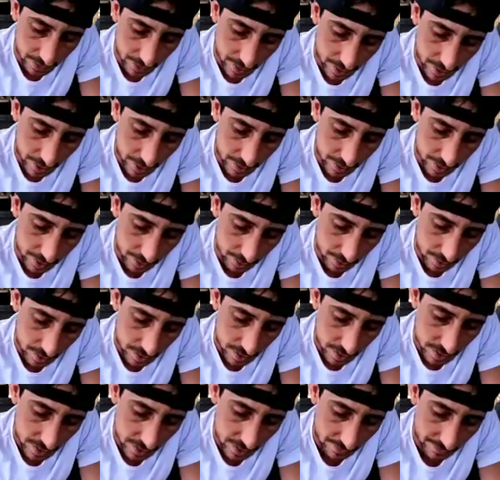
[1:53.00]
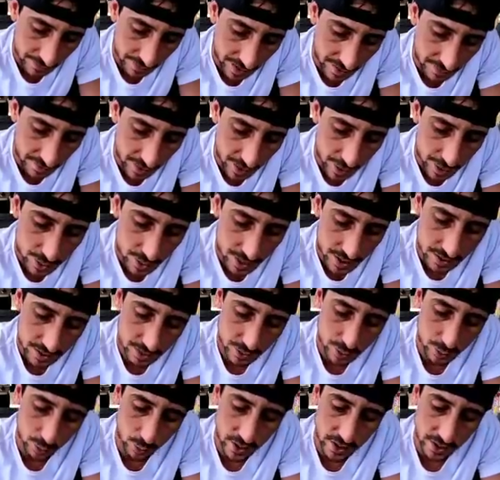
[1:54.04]
On the Hondo.
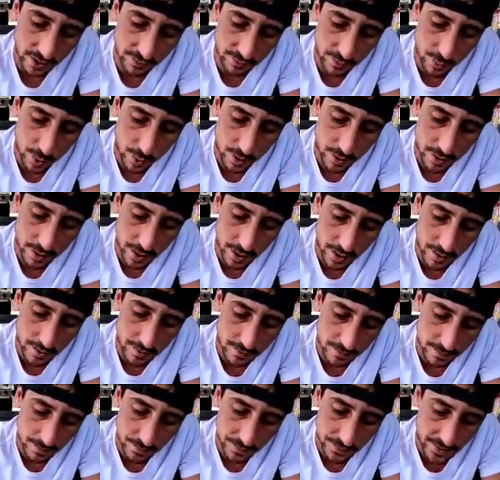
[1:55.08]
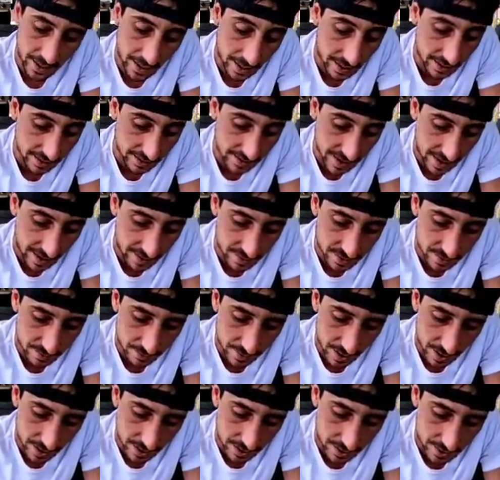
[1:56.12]
500, 24, no. And a
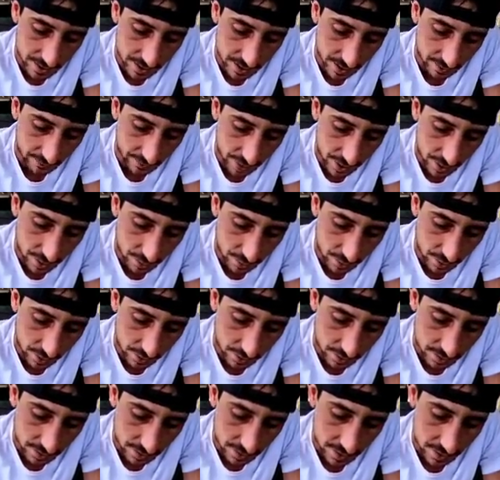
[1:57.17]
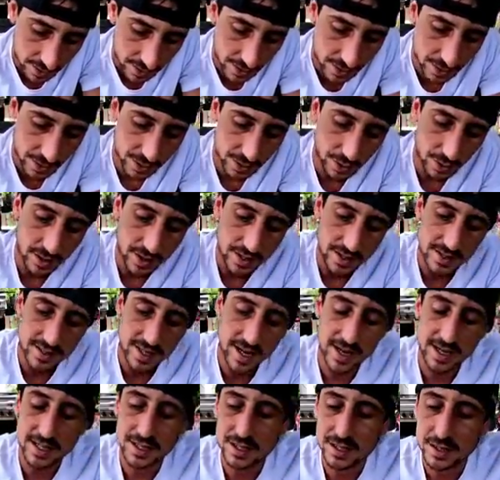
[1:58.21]
thousand bucks, never know, dude.
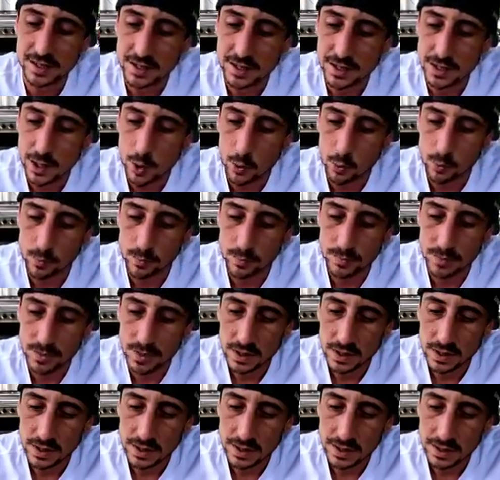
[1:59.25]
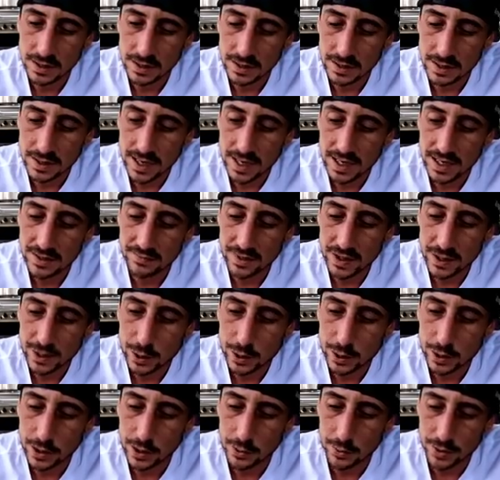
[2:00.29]
36, nope. Not even
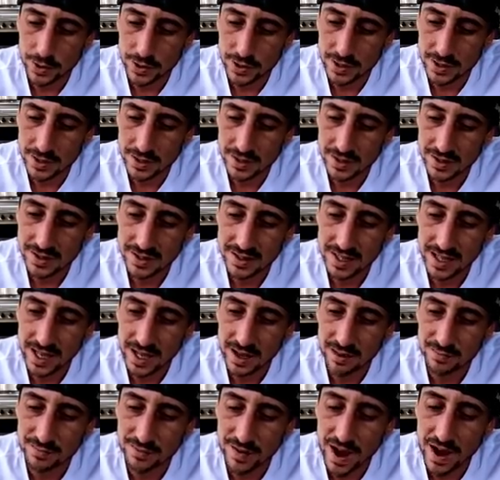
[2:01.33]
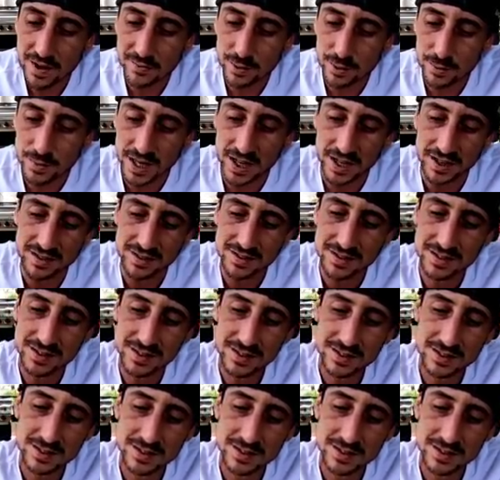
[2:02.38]
close. Take it fiver, man.